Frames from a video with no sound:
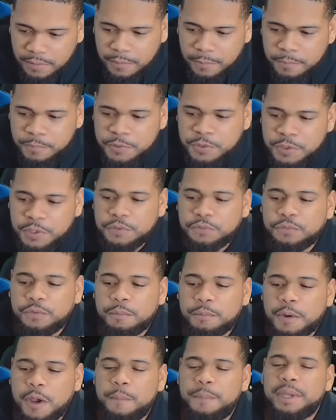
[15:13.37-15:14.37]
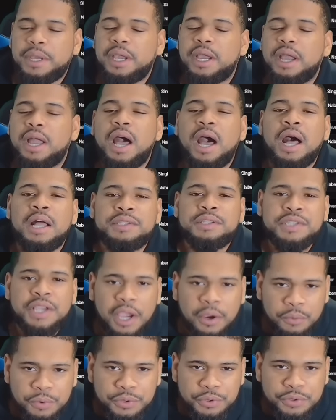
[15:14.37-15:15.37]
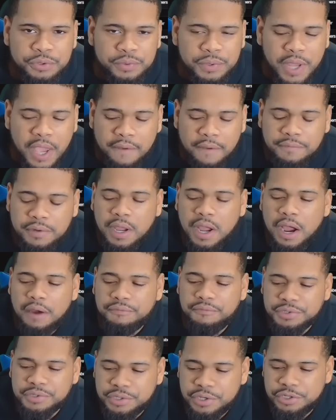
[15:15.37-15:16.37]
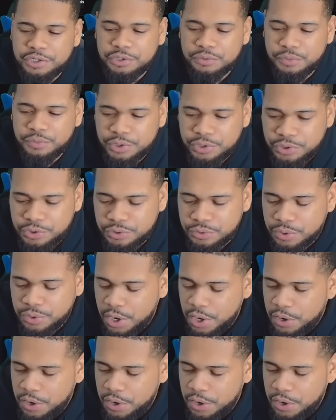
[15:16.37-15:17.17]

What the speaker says: Just from coming in contact with you and having a conversation with you